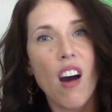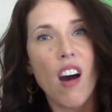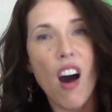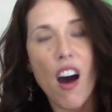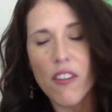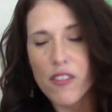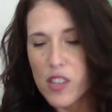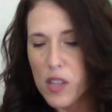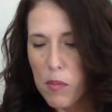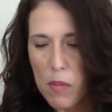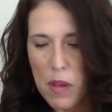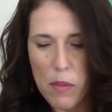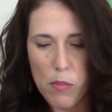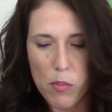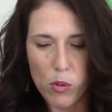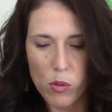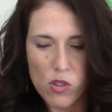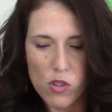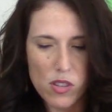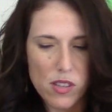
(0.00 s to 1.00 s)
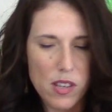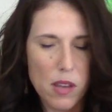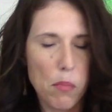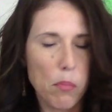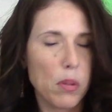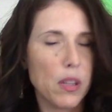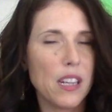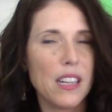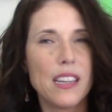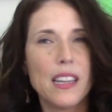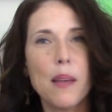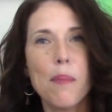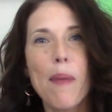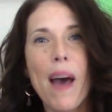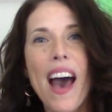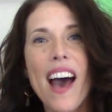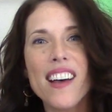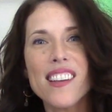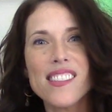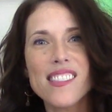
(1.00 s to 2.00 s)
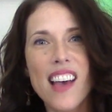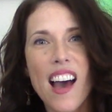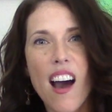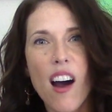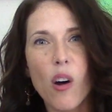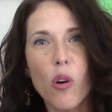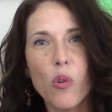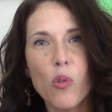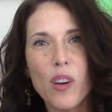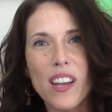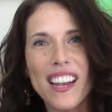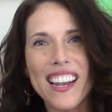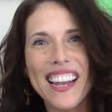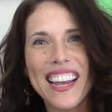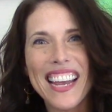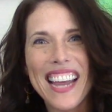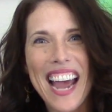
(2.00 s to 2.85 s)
Often people just completely pass out when